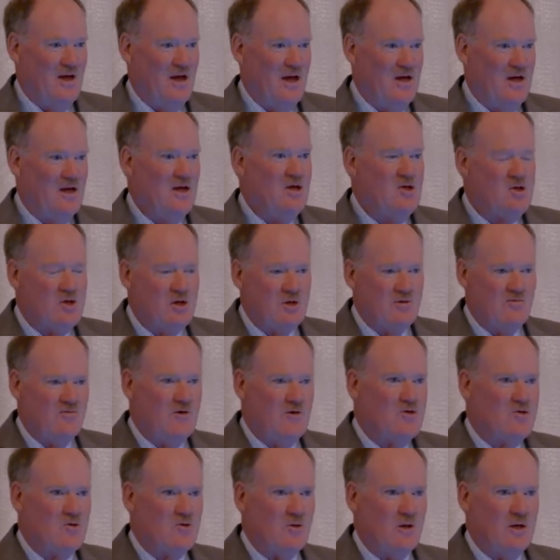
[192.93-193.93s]
And each
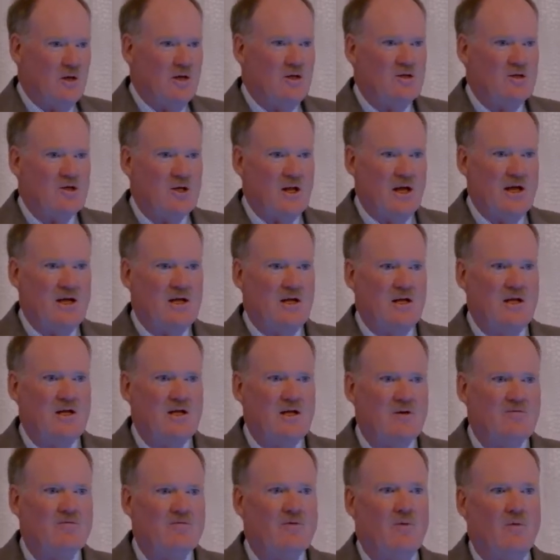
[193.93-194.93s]
individual is slightly
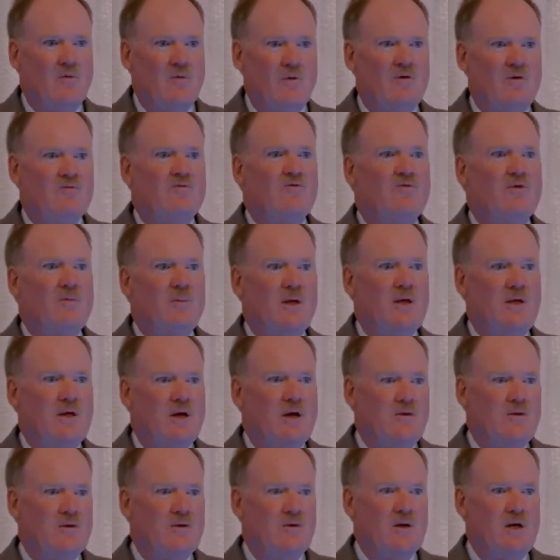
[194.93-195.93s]
different one from
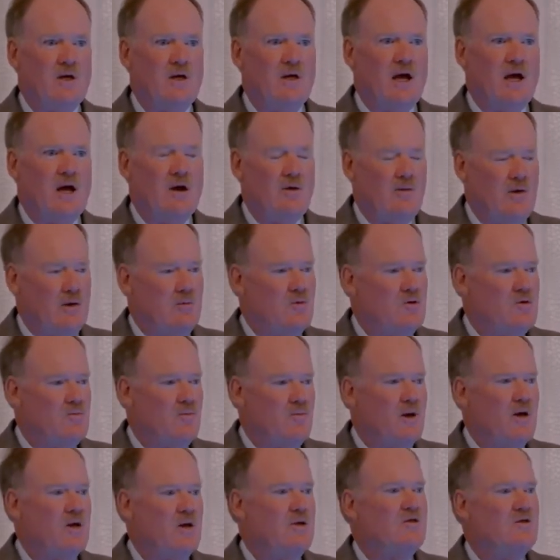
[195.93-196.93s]
another in how they
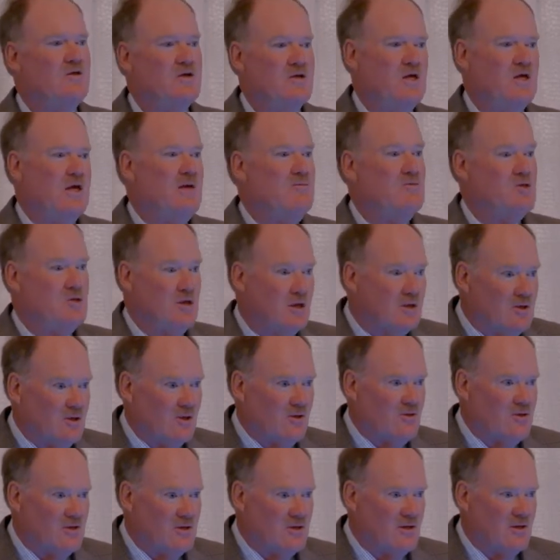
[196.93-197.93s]
respond to the same
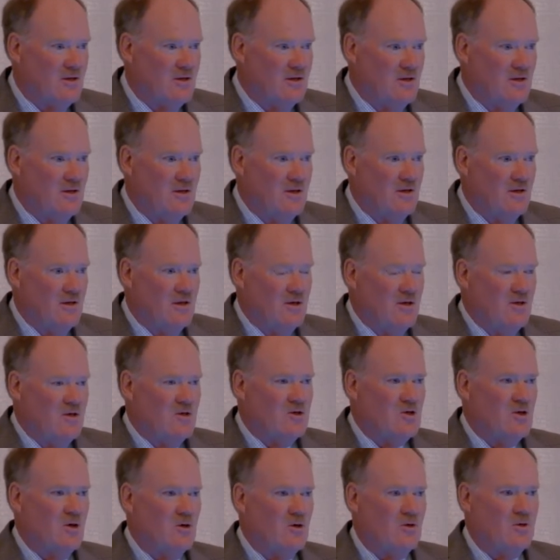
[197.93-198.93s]
signals.
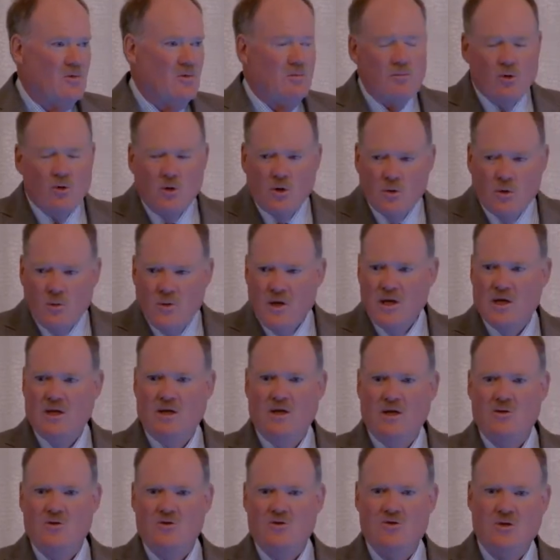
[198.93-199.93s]
So the more we
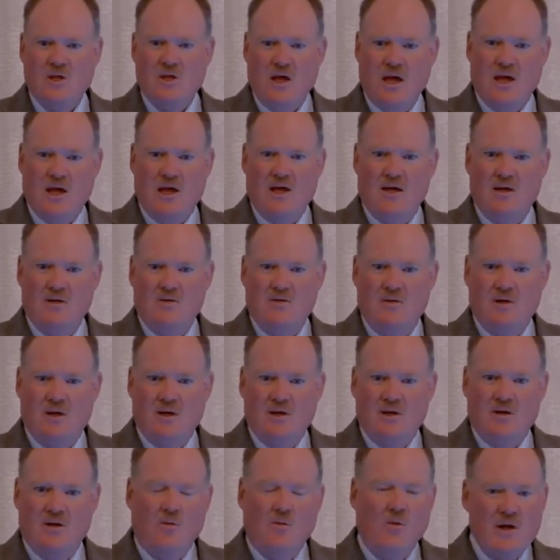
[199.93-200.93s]
can understand
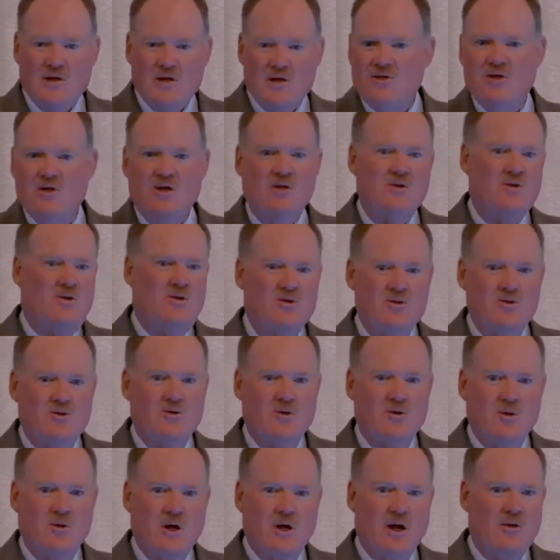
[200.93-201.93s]
what signals
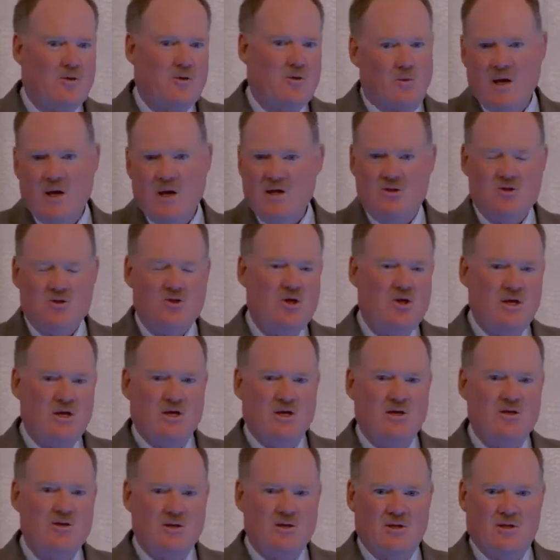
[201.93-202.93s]
turn on the right
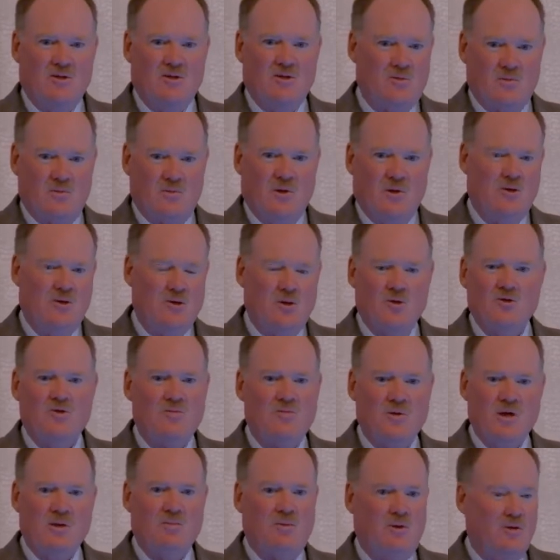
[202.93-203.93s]
genes in those
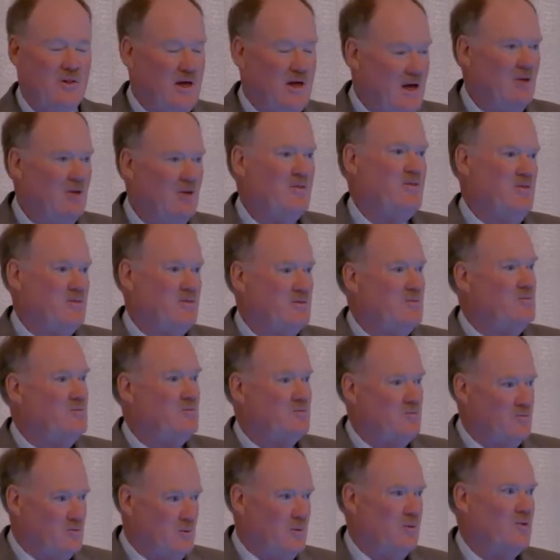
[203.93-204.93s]
people, the health
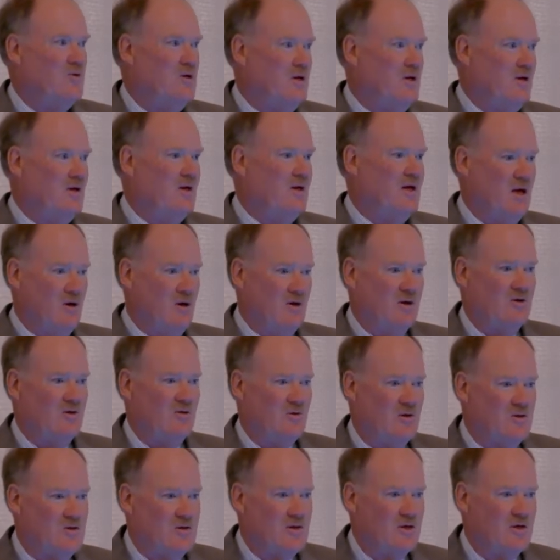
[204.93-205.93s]
promoting
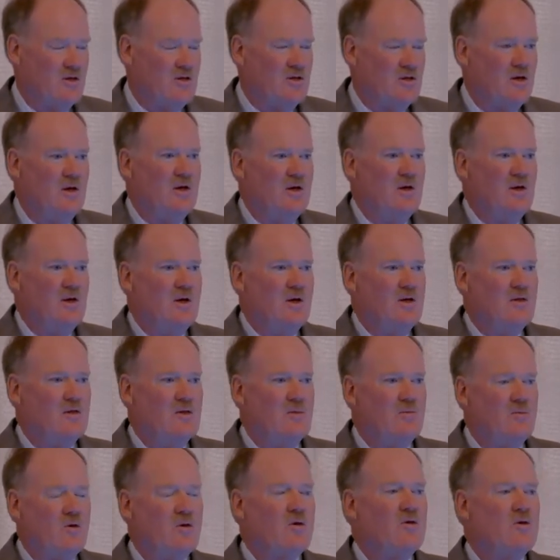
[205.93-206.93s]
characteristics,
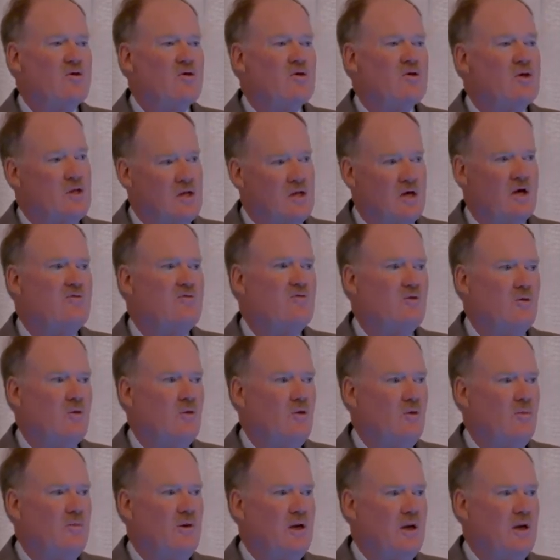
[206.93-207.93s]
the more successful
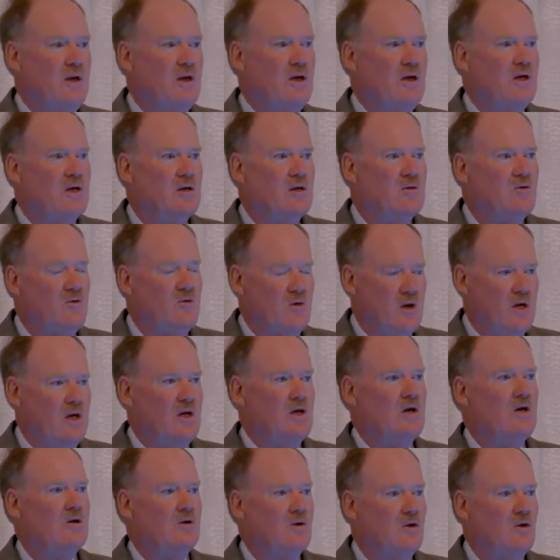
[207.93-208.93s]
we'll be in
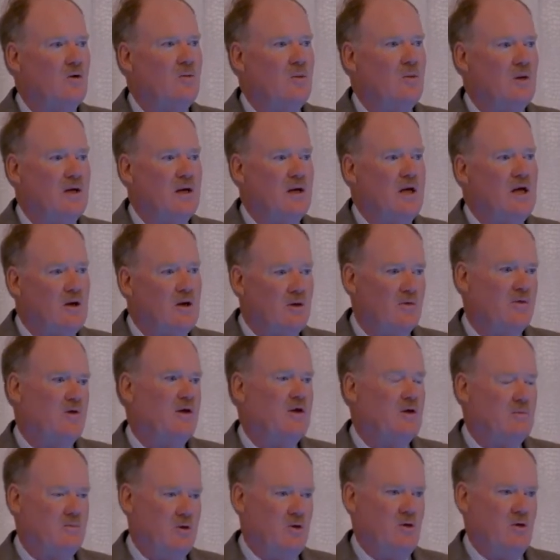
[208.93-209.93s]
creating a globally healthy
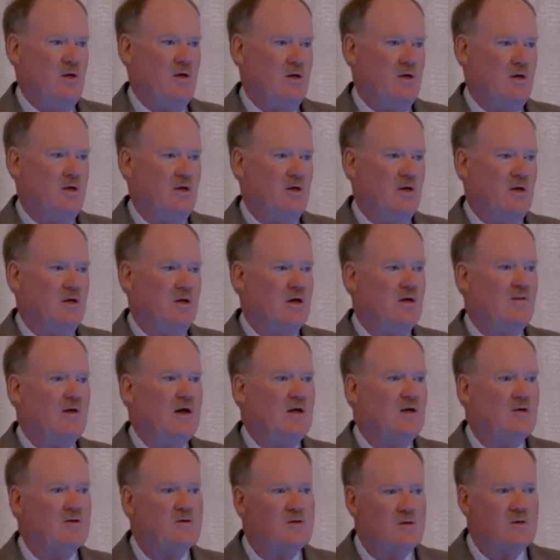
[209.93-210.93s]
community. Now
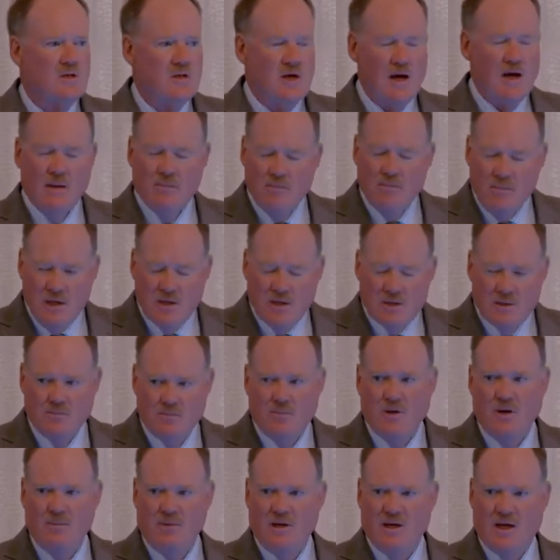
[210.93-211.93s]
that does not mean that
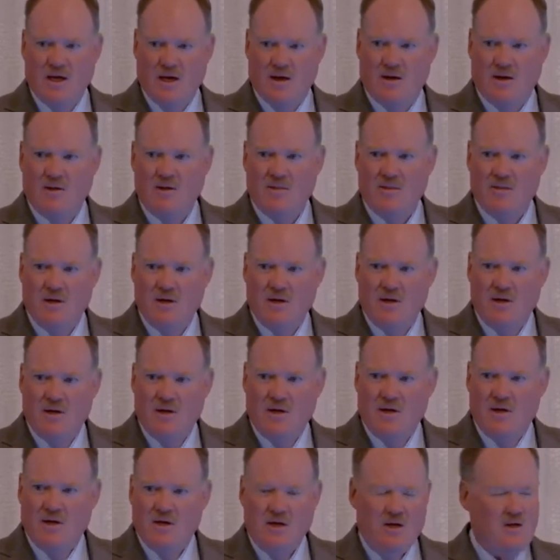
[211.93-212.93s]
public health
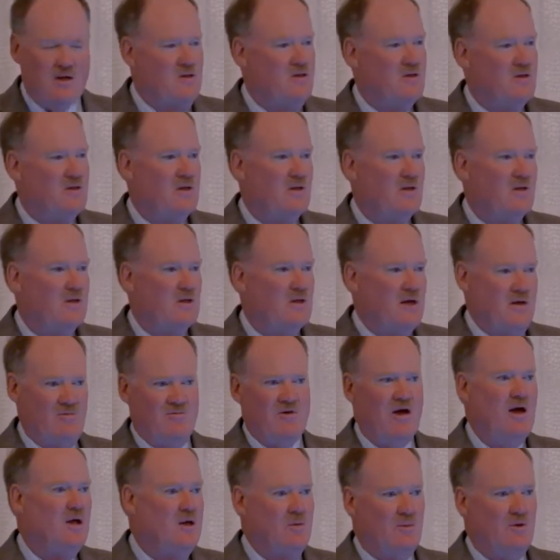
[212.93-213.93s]
is not
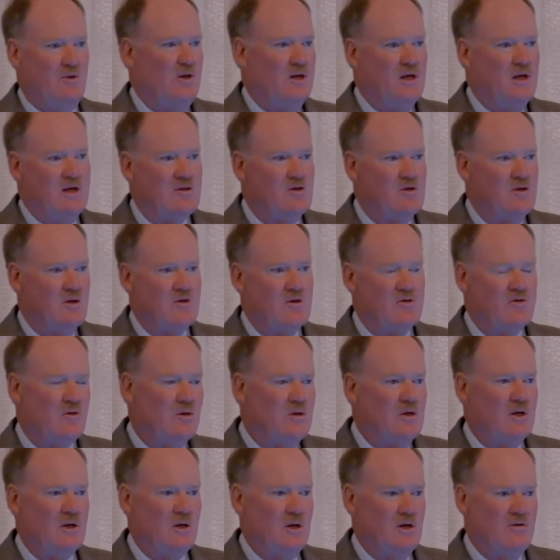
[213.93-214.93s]
valuable. It's
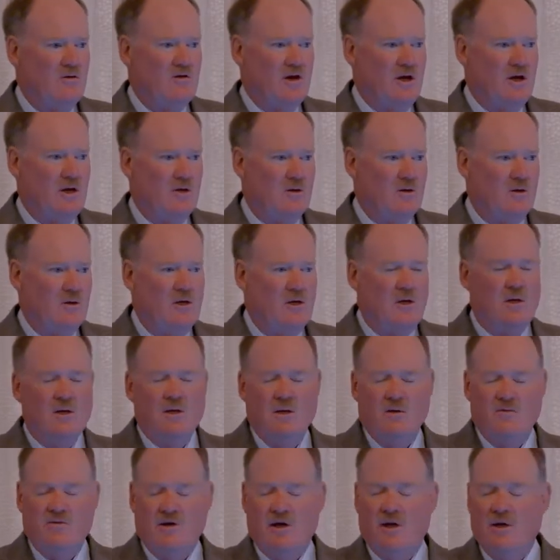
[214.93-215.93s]
extraordinarily
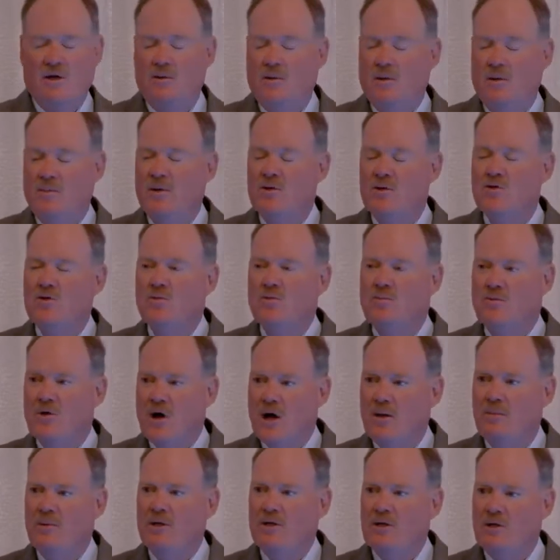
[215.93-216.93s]
valuable, but you
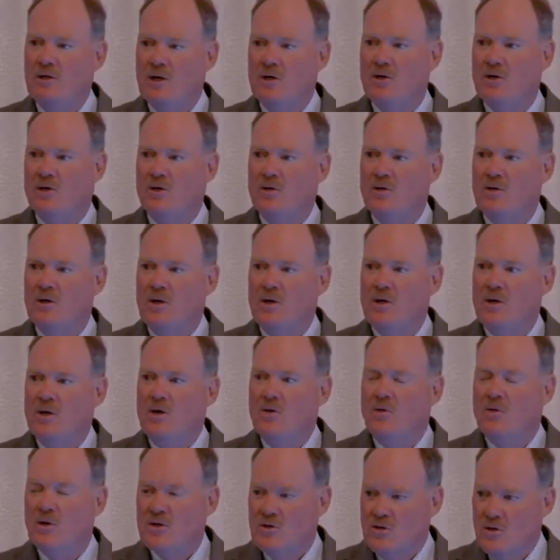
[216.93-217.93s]
probably know
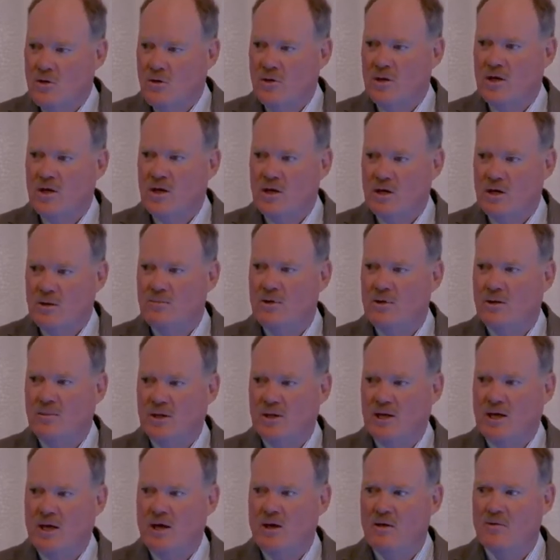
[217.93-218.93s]
what's going on in
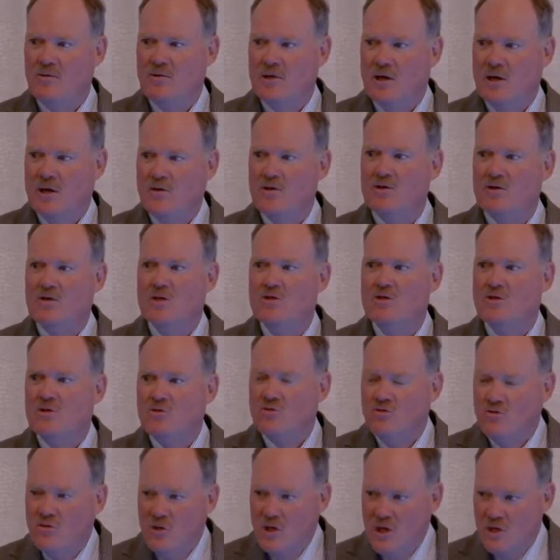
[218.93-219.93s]
public health now is
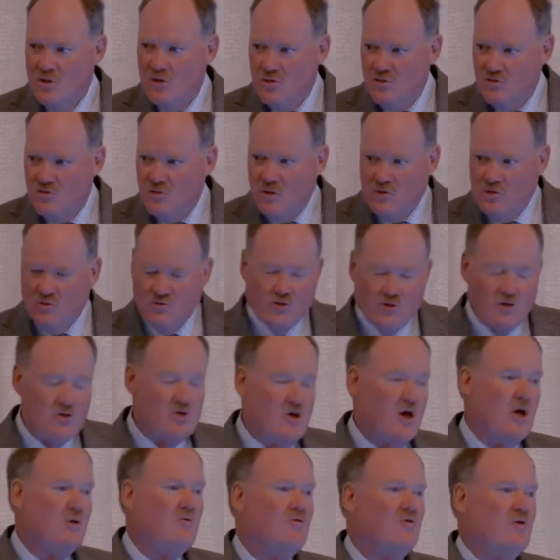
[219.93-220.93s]
its
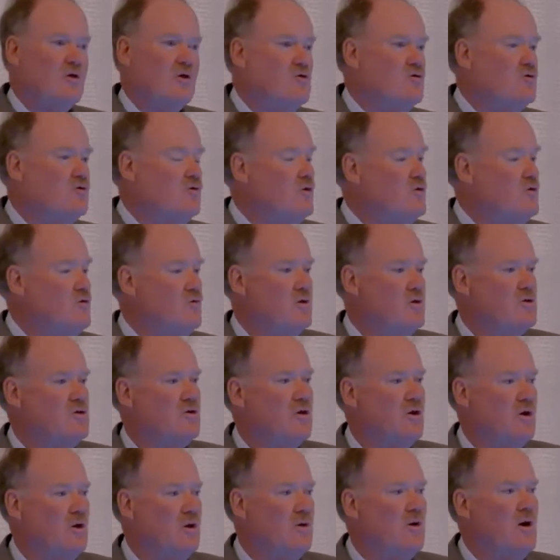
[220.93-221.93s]
trajectory is towards what's
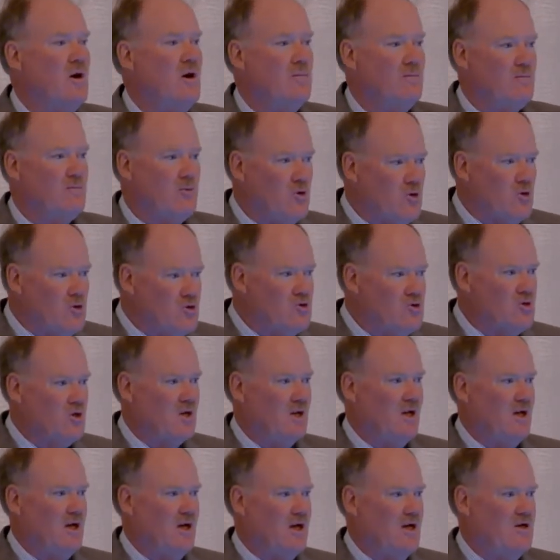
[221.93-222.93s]
called
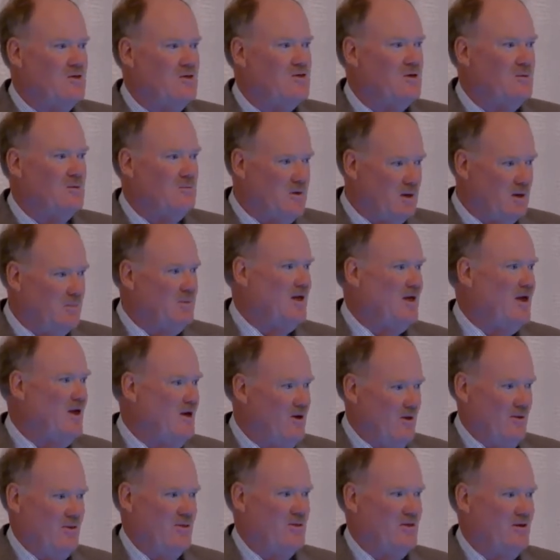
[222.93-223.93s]
personalized public
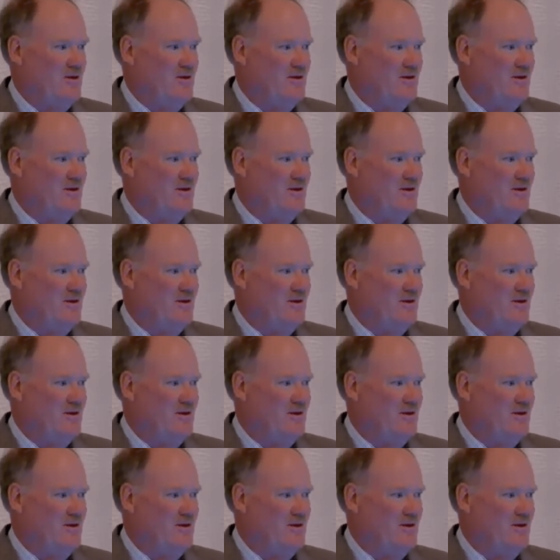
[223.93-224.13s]
health.